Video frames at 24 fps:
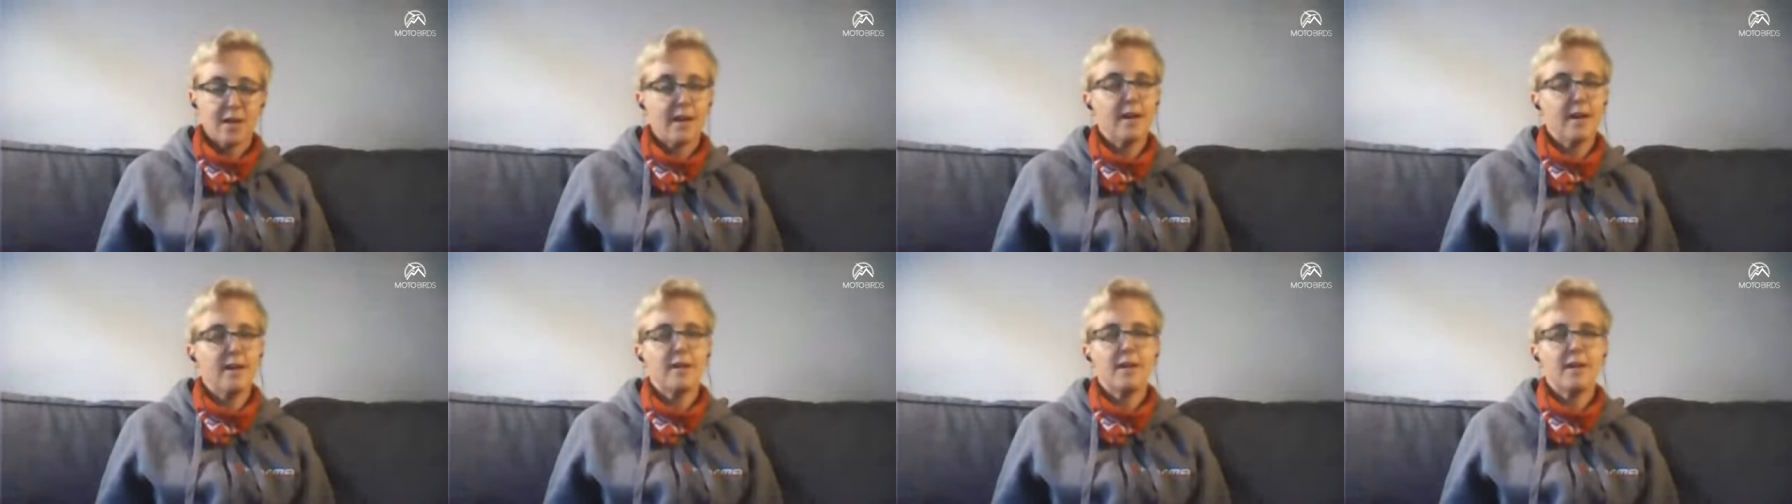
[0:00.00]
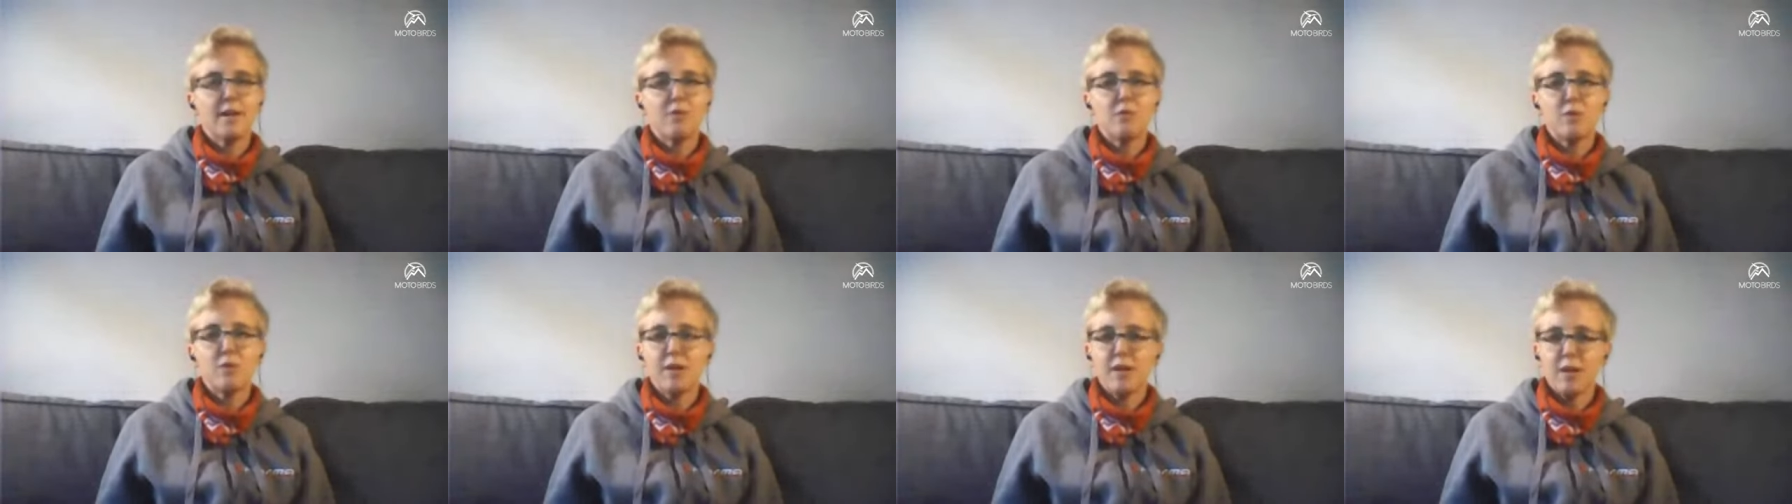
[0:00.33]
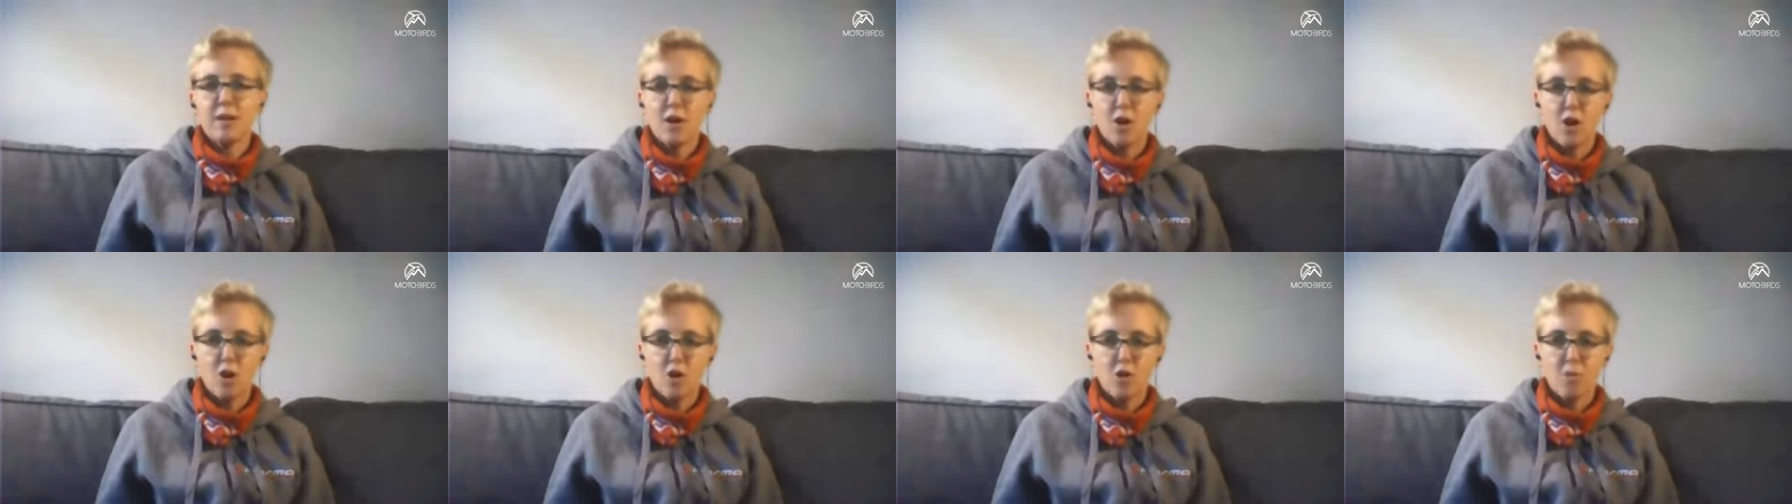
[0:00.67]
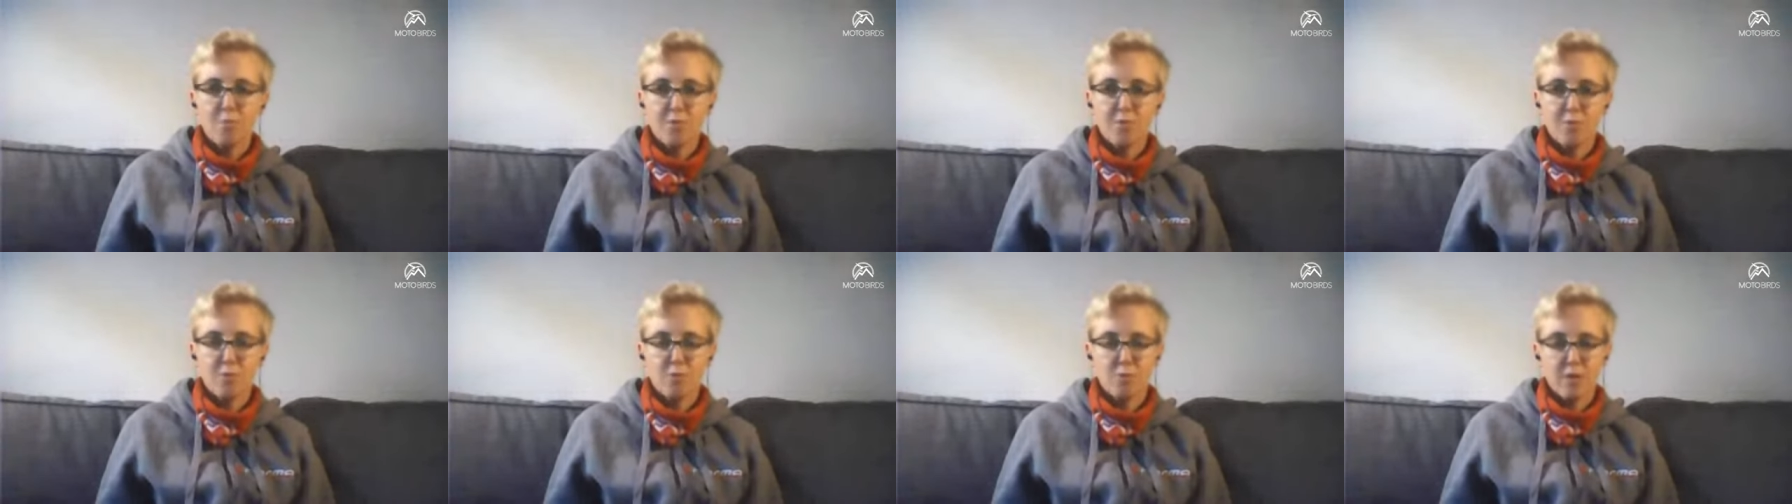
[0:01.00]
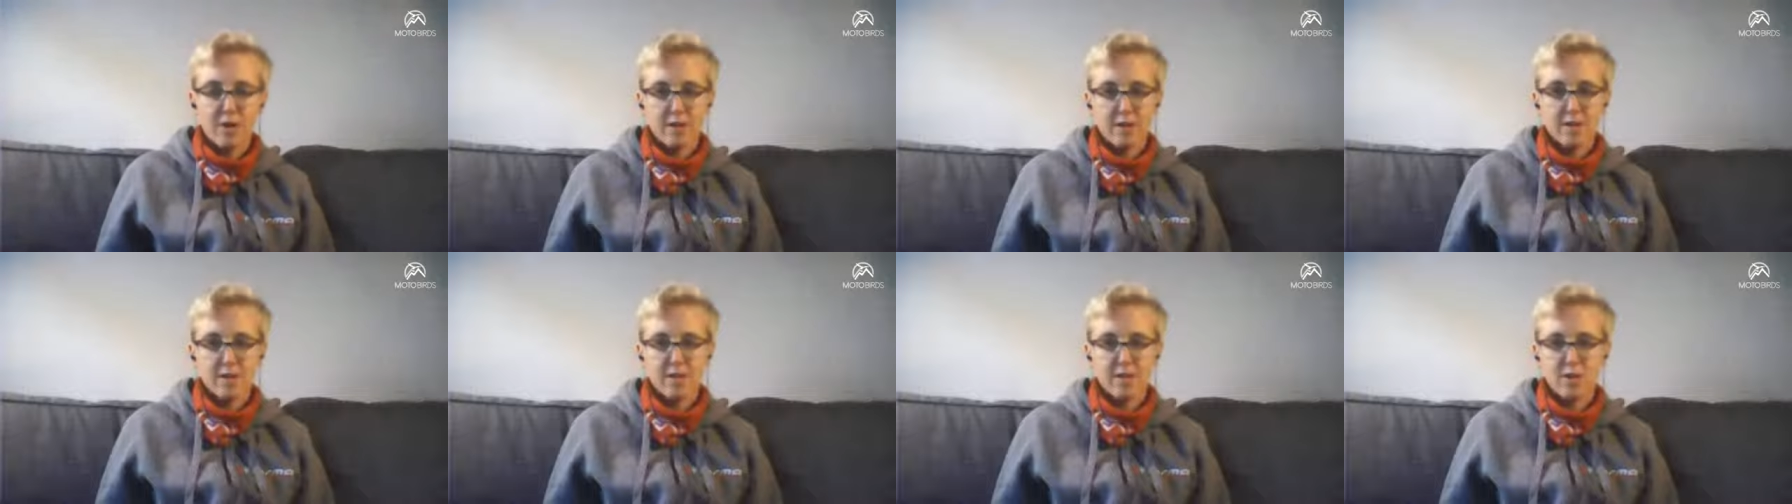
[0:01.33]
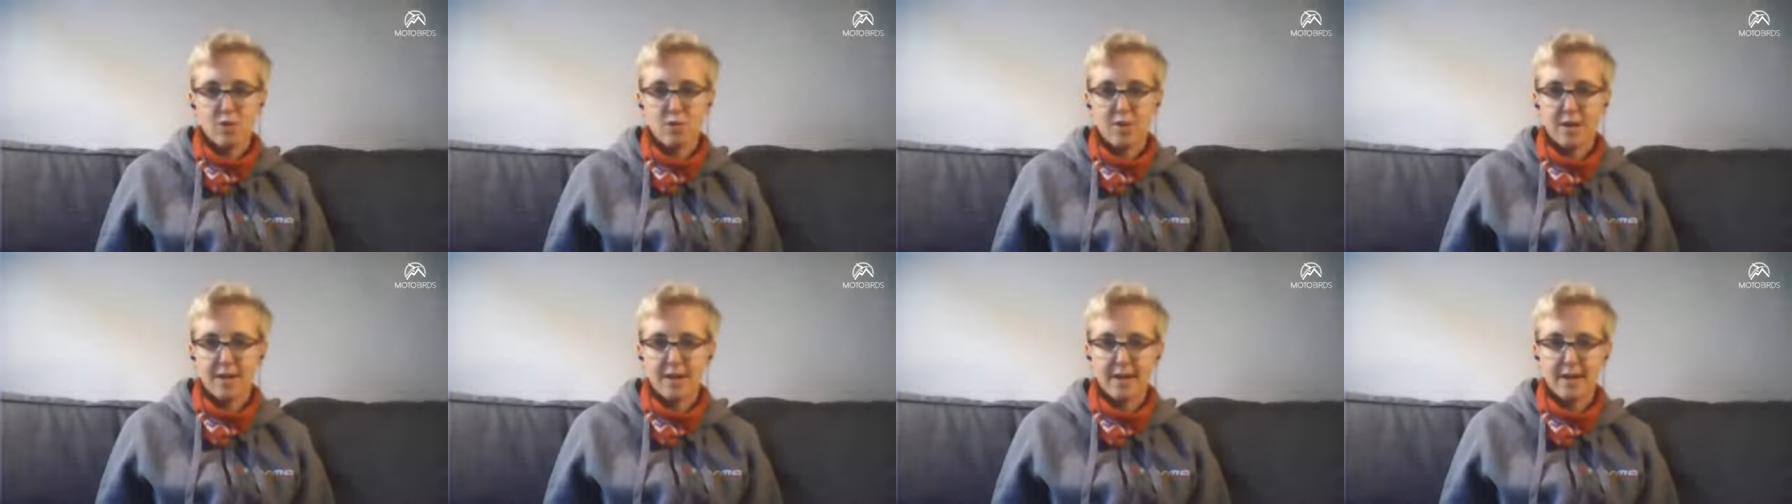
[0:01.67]
And I really hope we'll see
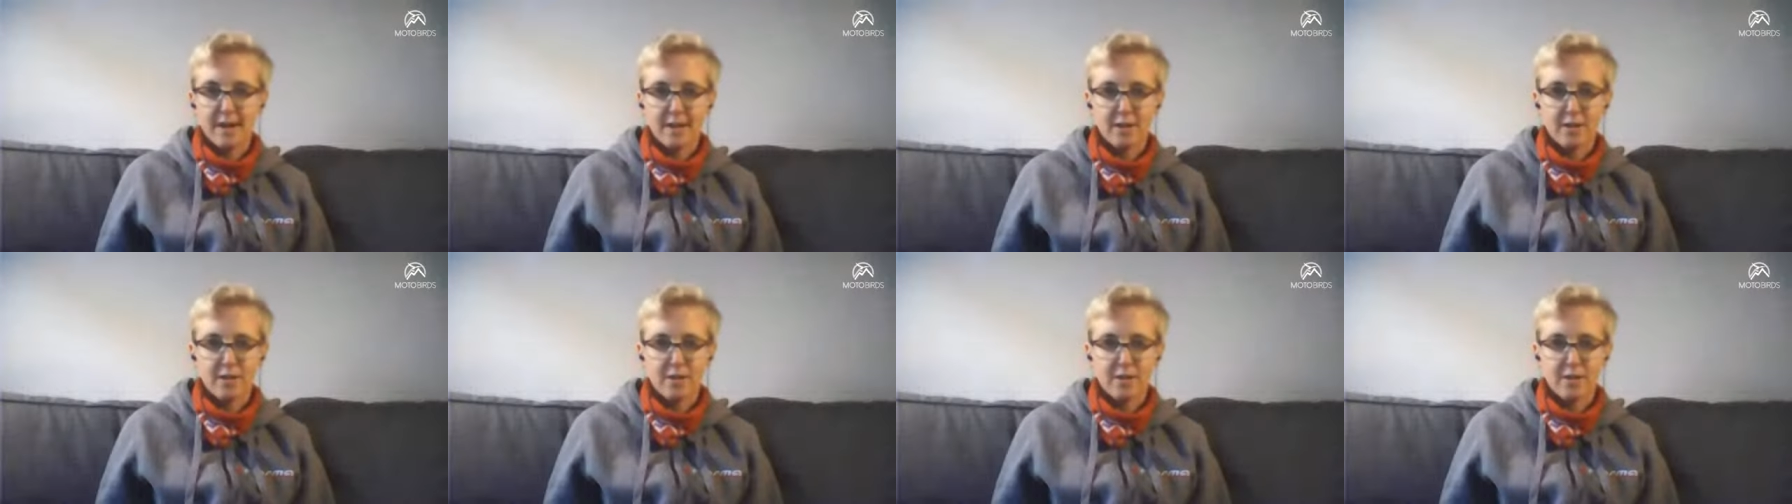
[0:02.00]
you again